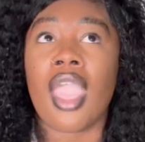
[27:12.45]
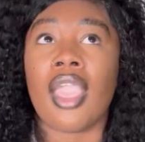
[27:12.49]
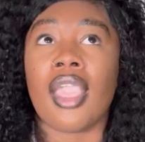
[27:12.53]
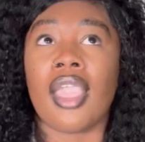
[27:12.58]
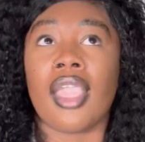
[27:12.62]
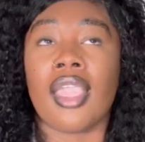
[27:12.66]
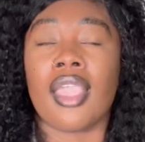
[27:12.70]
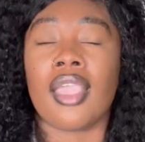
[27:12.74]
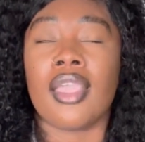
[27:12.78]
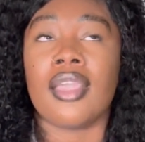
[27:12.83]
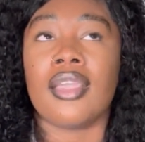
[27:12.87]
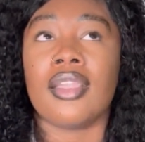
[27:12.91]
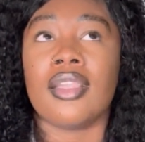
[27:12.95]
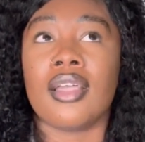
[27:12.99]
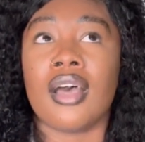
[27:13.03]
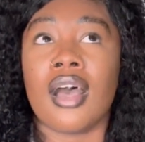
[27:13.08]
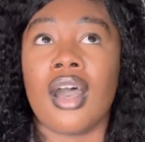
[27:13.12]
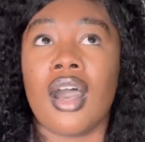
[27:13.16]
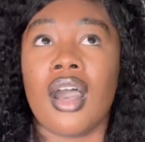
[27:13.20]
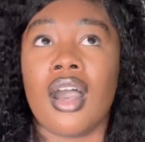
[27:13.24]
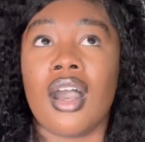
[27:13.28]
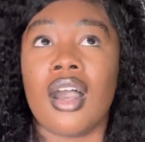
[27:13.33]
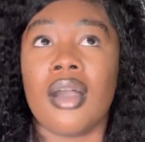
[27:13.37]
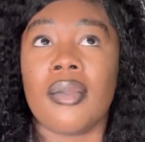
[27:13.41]
And
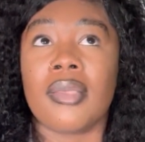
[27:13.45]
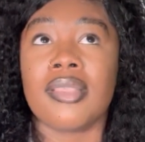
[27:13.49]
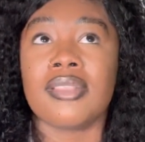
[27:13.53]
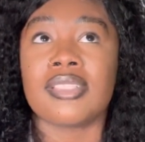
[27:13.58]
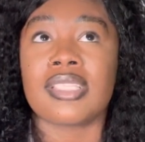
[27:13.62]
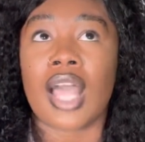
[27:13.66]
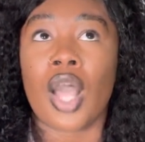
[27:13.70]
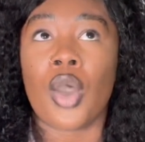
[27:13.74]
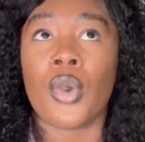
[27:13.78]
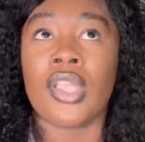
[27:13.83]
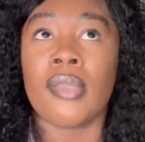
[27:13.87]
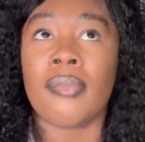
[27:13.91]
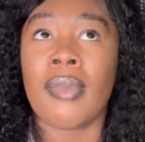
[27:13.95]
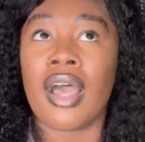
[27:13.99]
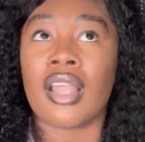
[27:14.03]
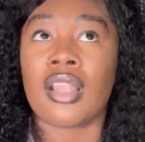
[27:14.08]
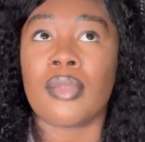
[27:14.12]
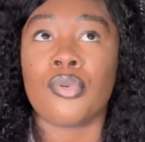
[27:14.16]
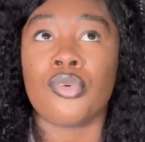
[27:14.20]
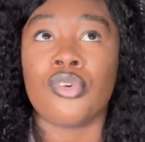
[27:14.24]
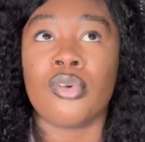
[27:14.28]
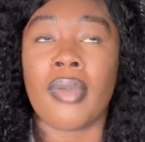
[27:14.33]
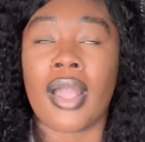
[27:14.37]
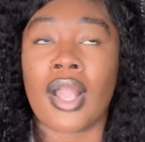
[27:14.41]
he's like, oh, he about
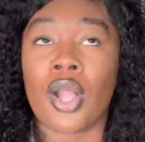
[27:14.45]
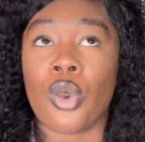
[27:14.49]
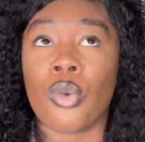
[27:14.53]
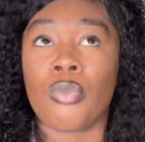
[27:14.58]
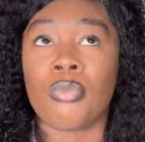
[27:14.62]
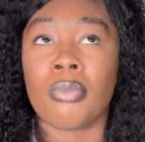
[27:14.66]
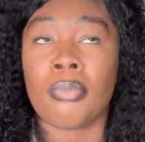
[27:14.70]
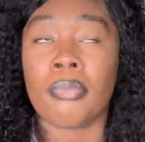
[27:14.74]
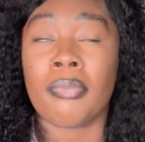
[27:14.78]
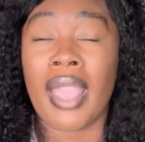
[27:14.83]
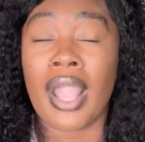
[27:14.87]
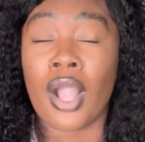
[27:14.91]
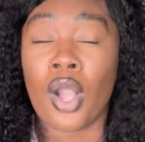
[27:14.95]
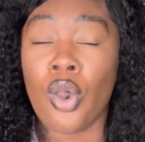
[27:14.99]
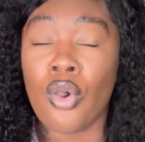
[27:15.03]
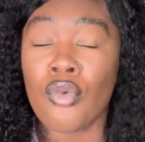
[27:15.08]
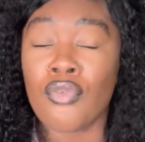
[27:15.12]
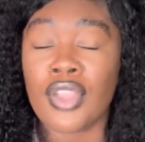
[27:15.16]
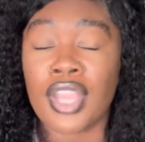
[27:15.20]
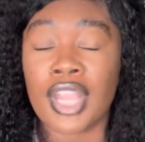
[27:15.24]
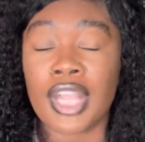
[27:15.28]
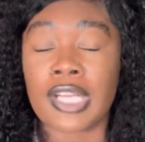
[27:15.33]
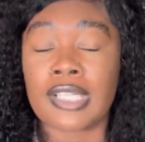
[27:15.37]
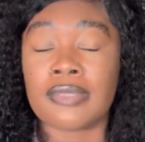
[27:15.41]
to pull back
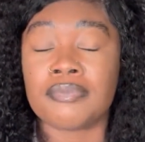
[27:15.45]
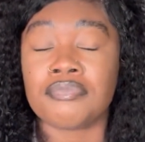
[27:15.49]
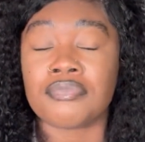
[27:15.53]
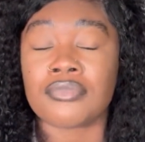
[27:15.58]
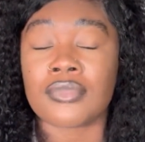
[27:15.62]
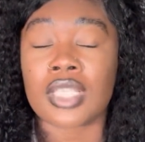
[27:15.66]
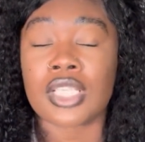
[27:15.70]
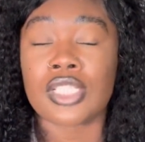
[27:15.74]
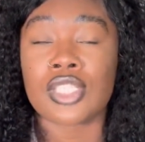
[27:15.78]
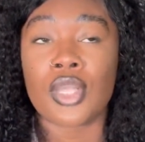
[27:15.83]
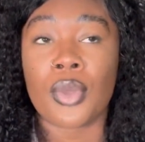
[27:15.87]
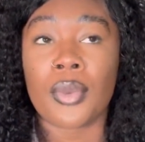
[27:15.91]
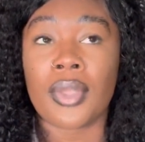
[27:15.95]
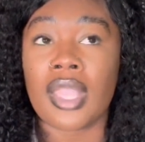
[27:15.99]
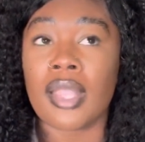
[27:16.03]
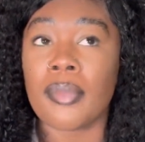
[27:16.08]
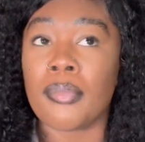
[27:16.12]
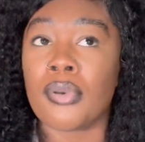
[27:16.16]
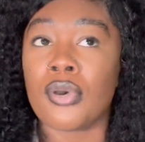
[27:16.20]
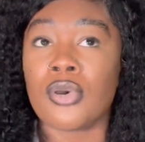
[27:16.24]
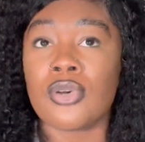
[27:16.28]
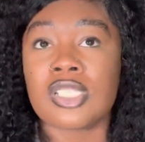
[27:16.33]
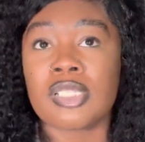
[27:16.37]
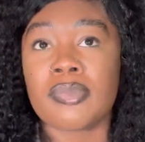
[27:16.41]
over here. So he
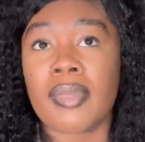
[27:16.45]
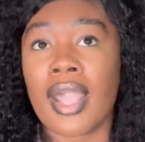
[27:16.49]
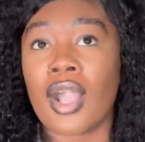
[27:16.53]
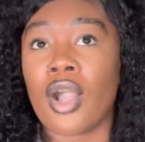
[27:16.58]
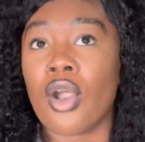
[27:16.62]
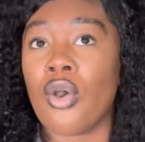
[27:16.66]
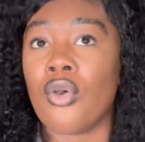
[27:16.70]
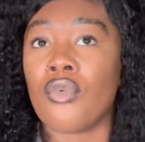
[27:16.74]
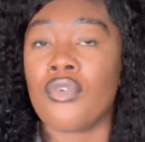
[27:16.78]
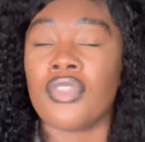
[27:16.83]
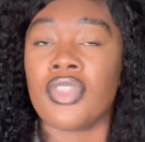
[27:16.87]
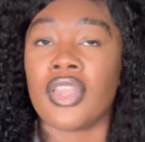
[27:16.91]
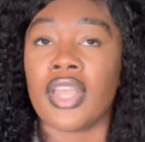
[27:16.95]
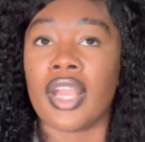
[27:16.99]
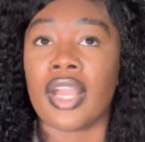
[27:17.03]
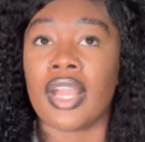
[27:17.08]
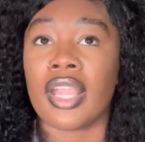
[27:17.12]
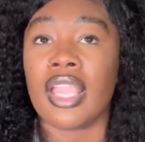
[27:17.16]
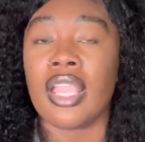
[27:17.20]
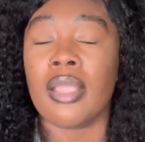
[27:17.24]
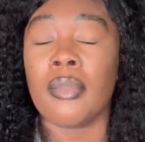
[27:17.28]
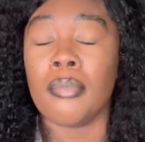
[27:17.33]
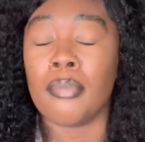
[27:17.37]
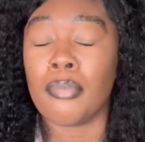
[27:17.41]
pulls back over
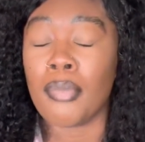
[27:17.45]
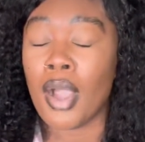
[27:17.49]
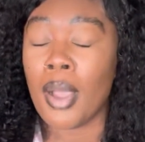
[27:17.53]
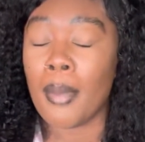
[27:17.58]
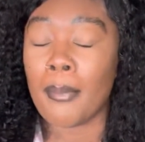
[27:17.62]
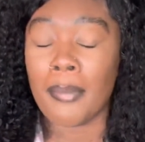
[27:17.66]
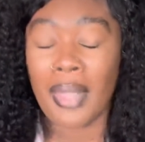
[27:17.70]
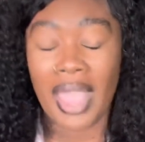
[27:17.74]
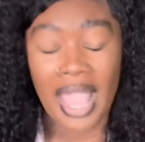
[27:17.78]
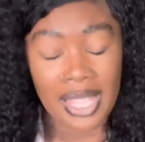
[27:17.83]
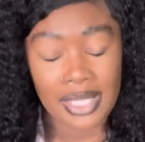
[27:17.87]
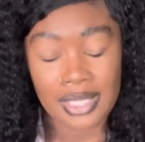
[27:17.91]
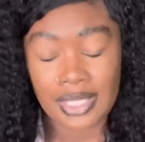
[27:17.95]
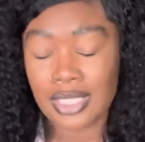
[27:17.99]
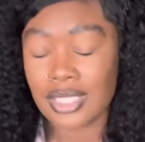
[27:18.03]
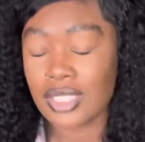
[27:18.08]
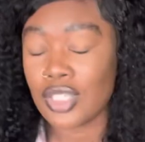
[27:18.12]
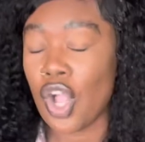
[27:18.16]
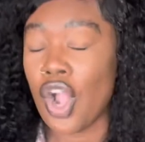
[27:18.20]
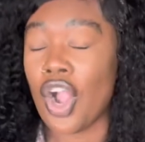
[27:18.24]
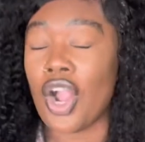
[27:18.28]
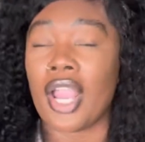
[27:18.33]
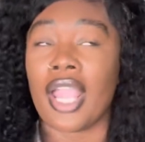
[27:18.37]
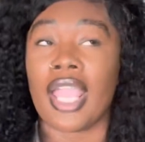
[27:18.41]
there, he backs
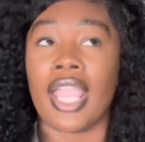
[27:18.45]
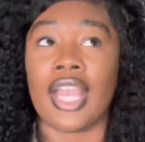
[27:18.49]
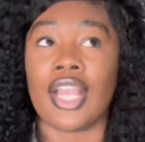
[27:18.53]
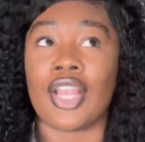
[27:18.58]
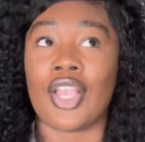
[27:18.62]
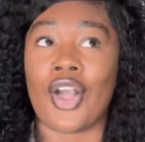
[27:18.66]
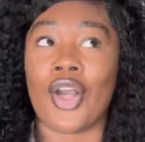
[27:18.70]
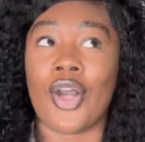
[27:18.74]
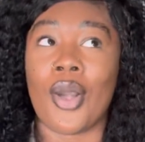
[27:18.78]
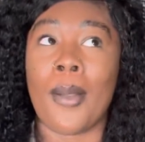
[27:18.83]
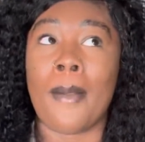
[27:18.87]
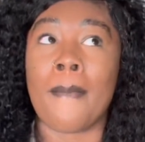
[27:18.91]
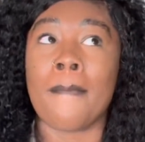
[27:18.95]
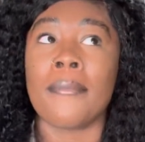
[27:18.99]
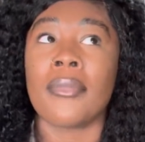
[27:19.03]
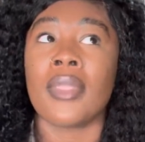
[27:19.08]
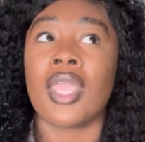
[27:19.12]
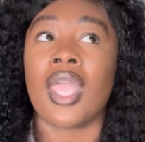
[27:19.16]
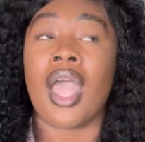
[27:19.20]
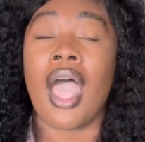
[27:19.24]
his car in, y'all.